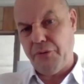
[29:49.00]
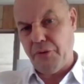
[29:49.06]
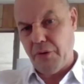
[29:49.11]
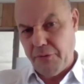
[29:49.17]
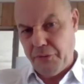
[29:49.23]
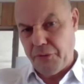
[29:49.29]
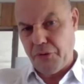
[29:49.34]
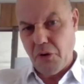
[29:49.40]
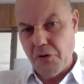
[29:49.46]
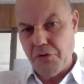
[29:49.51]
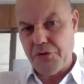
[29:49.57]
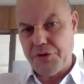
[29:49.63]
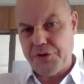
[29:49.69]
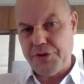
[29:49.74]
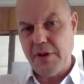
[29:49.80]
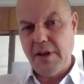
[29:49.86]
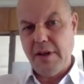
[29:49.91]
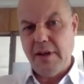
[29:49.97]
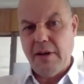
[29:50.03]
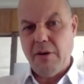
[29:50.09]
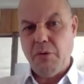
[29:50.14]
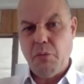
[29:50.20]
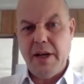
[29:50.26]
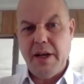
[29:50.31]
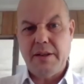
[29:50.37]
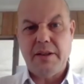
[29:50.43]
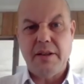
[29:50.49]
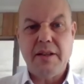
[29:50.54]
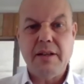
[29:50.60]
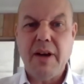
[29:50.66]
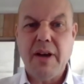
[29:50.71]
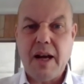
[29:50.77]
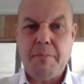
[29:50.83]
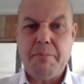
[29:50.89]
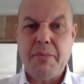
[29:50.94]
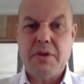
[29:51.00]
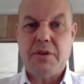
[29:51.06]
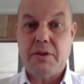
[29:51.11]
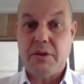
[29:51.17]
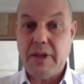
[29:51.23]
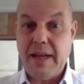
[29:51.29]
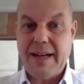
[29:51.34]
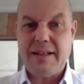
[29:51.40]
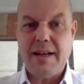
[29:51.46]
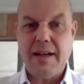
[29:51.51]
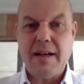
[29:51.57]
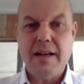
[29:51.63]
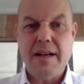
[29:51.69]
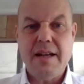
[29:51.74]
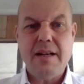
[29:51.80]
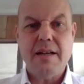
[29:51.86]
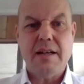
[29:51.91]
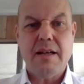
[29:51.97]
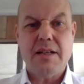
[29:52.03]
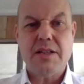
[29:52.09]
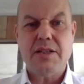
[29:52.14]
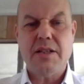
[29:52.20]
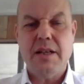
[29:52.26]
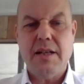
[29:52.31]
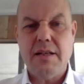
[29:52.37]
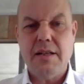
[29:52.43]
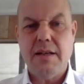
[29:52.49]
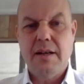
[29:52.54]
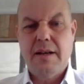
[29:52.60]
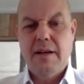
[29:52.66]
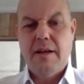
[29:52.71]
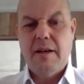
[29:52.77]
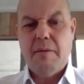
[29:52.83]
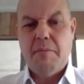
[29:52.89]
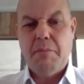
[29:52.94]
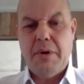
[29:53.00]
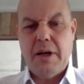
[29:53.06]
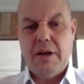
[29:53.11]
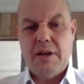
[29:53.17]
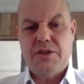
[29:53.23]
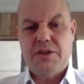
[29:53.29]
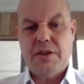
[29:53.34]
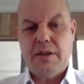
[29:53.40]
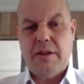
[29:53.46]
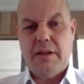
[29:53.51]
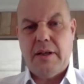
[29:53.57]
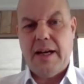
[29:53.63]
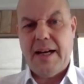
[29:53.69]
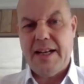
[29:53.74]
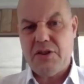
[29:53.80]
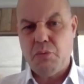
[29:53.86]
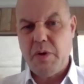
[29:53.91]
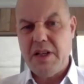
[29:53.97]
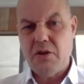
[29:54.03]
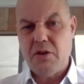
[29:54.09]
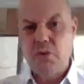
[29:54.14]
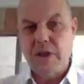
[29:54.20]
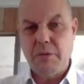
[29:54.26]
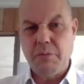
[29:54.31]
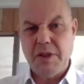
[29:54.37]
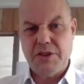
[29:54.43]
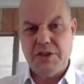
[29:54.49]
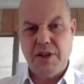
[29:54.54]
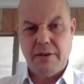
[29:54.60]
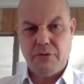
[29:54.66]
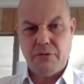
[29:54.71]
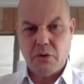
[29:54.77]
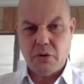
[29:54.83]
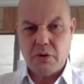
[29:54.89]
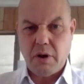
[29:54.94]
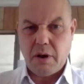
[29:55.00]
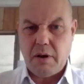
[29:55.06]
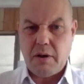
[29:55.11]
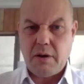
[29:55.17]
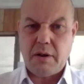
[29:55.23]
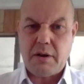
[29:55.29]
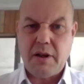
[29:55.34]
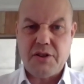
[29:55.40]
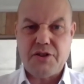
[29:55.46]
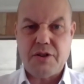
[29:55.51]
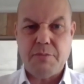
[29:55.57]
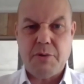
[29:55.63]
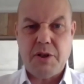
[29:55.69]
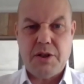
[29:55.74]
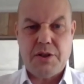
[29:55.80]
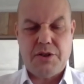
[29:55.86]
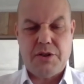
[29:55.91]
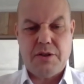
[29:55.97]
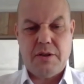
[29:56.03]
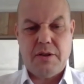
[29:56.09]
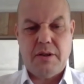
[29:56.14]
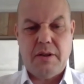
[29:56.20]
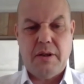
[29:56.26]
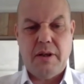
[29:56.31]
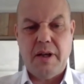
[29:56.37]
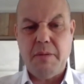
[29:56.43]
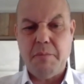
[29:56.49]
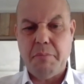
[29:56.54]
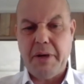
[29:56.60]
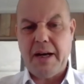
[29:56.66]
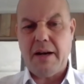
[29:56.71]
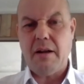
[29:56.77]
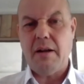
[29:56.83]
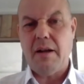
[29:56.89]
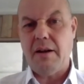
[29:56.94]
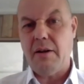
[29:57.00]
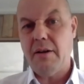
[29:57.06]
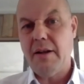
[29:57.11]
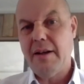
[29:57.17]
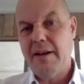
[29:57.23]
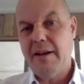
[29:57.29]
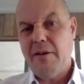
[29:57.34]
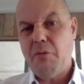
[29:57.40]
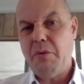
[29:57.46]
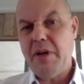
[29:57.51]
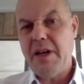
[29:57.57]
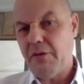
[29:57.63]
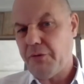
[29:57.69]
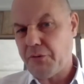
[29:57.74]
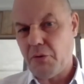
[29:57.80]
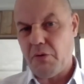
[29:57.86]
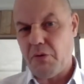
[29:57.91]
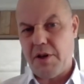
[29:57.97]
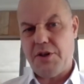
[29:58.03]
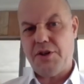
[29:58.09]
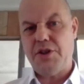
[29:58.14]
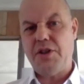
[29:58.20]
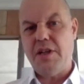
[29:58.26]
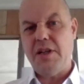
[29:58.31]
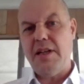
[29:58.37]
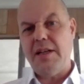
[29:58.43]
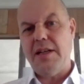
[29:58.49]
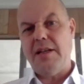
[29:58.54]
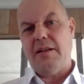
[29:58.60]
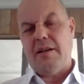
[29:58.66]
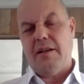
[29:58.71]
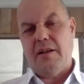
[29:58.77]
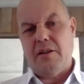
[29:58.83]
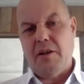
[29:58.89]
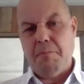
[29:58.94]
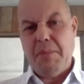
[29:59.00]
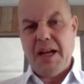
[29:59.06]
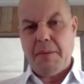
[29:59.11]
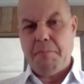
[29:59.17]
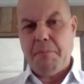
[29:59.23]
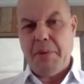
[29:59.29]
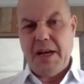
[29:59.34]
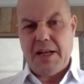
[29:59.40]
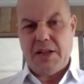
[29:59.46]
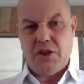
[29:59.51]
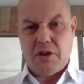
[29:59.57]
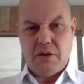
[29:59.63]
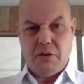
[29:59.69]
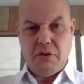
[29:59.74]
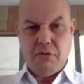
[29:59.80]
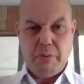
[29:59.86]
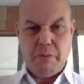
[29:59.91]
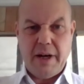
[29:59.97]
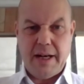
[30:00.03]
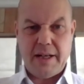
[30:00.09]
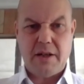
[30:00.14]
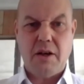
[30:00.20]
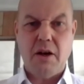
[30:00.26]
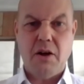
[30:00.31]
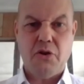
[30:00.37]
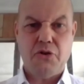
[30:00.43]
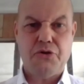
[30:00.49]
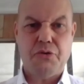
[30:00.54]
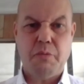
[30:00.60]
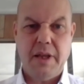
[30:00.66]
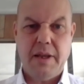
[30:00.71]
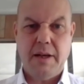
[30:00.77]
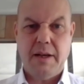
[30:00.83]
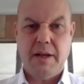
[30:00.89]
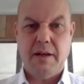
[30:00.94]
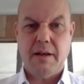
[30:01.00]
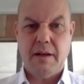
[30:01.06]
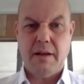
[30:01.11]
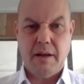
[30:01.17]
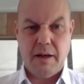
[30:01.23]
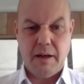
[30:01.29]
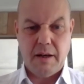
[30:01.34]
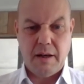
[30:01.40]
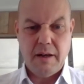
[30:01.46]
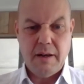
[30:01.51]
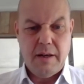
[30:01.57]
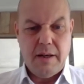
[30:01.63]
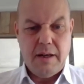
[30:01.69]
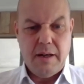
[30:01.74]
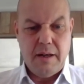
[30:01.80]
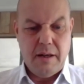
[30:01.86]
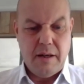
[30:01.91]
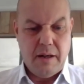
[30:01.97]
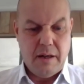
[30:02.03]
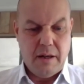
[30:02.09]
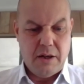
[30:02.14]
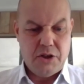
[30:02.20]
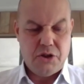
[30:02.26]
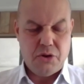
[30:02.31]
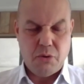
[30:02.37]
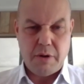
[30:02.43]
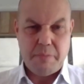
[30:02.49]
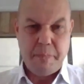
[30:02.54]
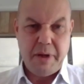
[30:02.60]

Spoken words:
front with the development technically scene, but as we do it with several customers in parallel, we of course see the big picture of where it goes within a short